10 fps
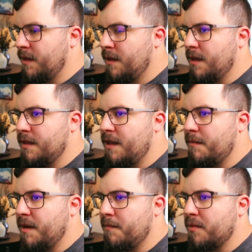And then I'm going
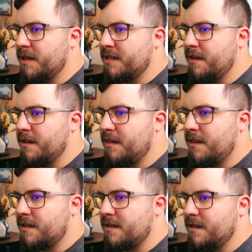to bring down the
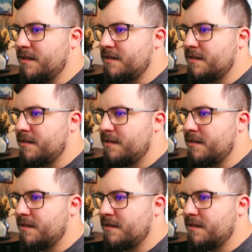thickness.